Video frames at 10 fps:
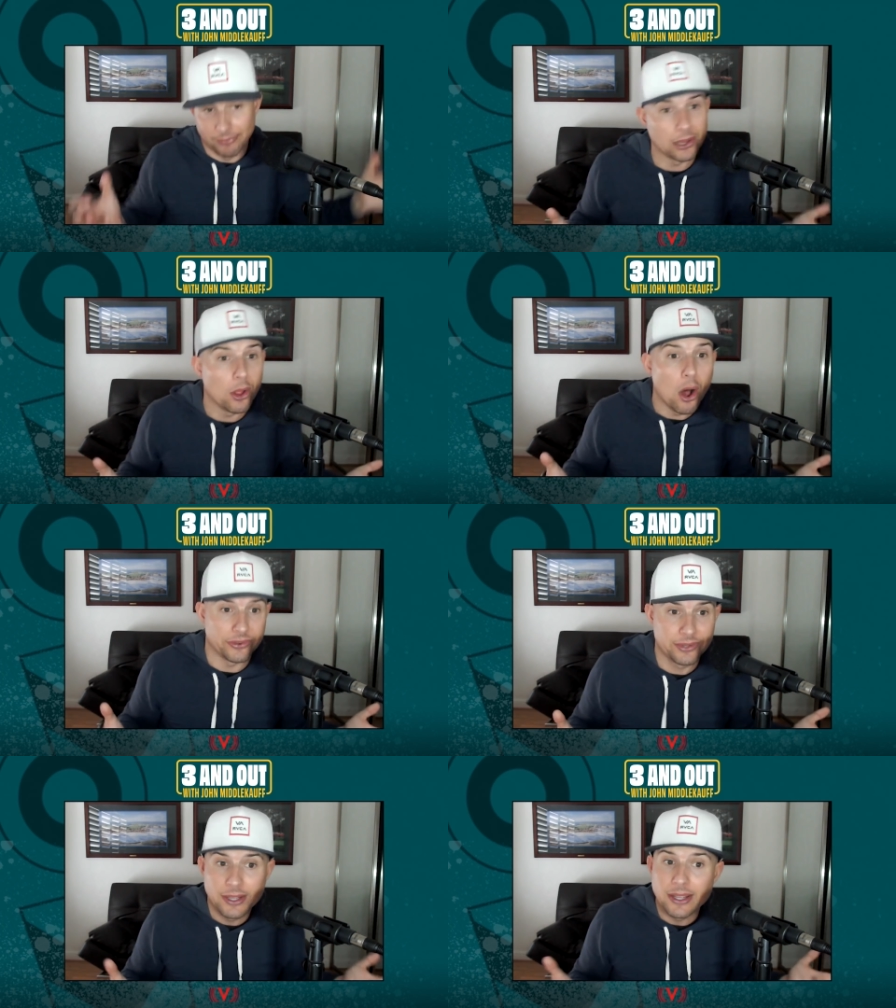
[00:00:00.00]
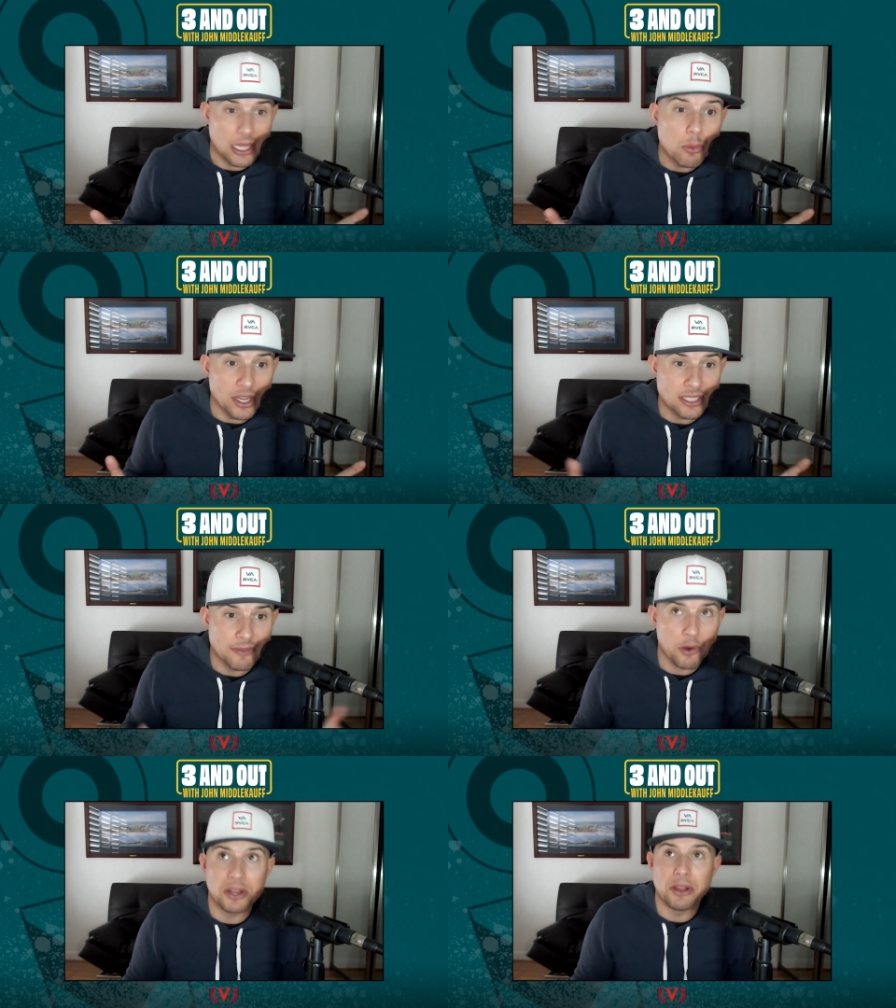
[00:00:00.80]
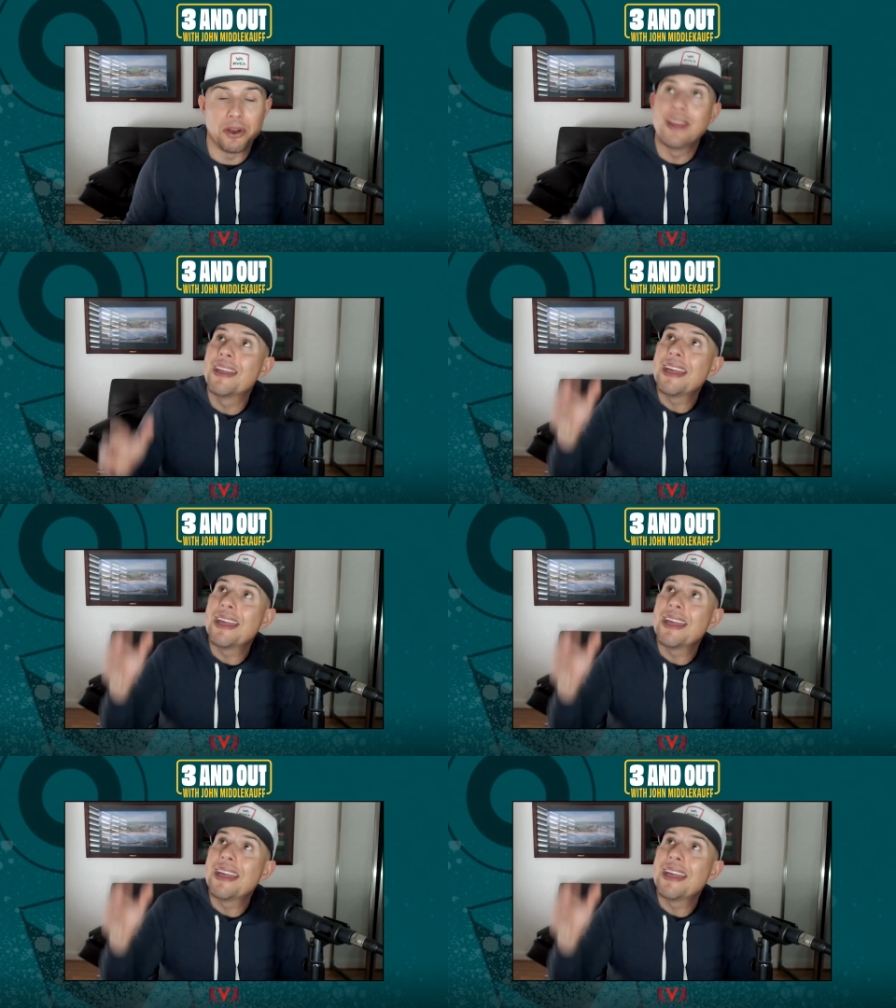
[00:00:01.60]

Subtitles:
They lost. He wasn't very good.